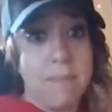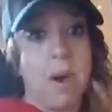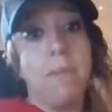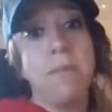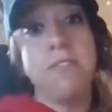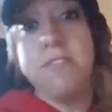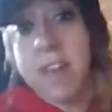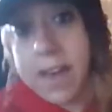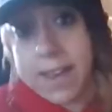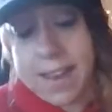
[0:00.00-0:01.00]
I'm almost
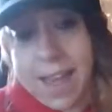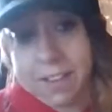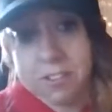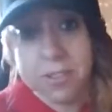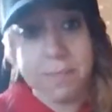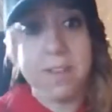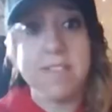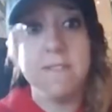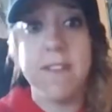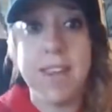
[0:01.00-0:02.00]
done actually with
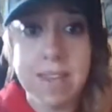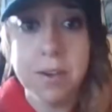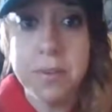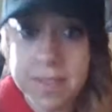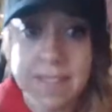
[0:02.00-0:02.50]
the video